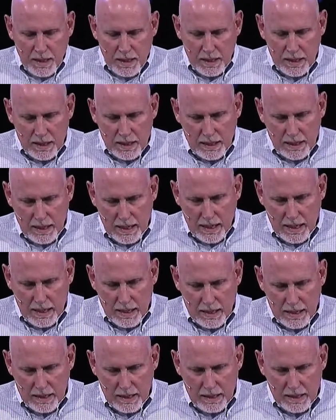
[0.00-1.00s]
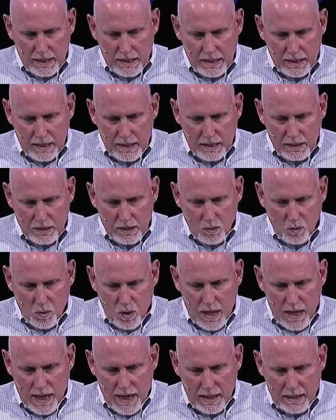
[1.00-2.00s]
in a little
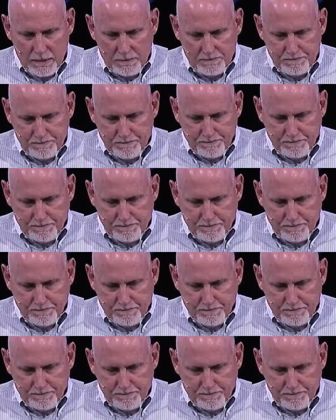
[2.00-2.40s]
while.